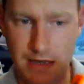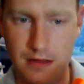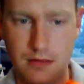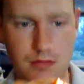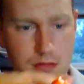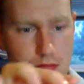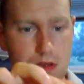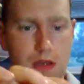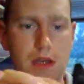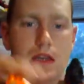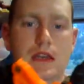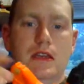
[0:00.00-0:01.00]
it up there.
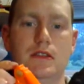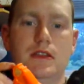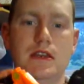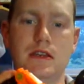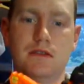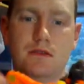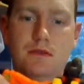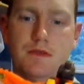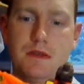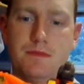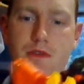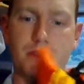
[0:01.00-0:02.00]
Then
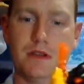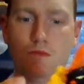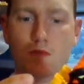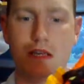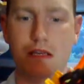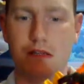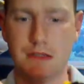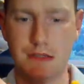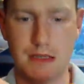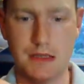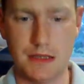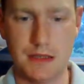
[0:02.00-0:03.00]
we put the
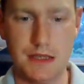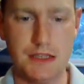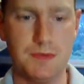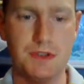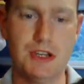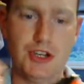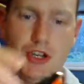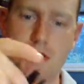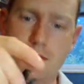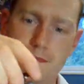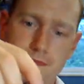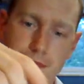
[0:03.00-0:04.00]
wings into this
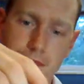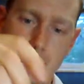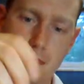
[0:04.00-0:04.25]
position.